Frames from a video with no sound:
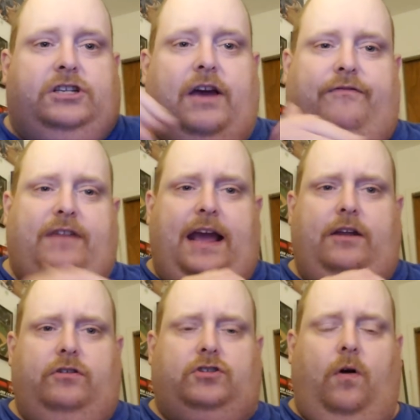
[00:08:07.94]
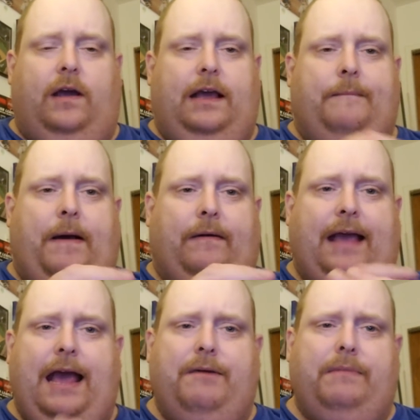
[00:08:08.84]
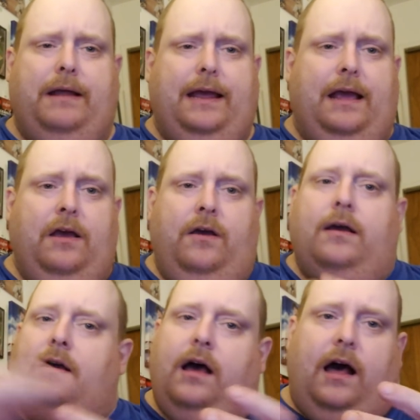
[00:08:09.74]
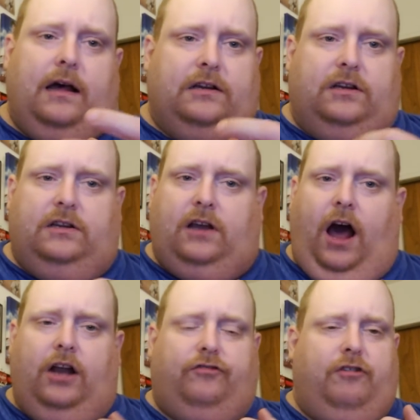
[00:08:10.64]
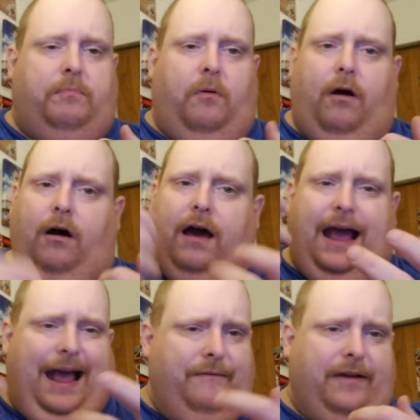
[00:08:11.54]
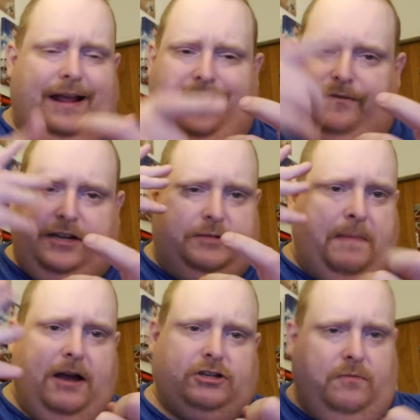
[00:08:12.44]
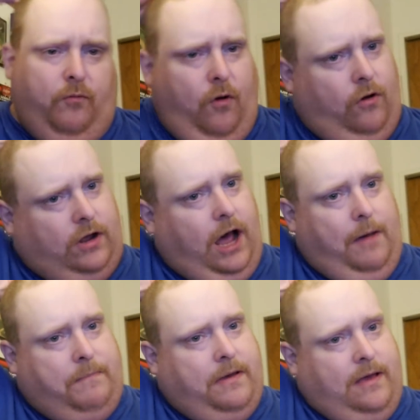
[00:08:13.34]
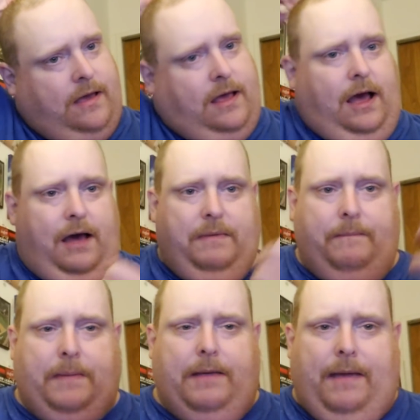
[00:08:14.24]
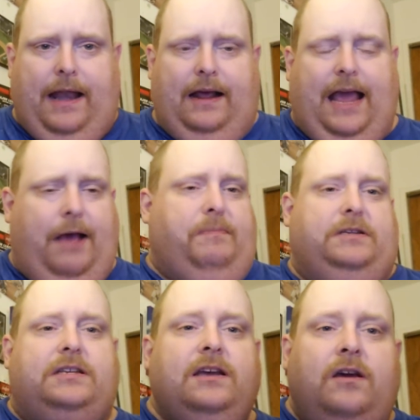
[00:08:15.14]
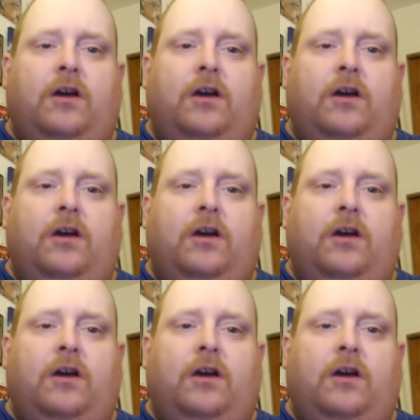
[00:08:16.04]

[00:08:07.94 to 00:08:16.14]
Jeff Nadu talking about gambling, uh, college football, everything, the spectrum, World Cup. I mean, big man on campus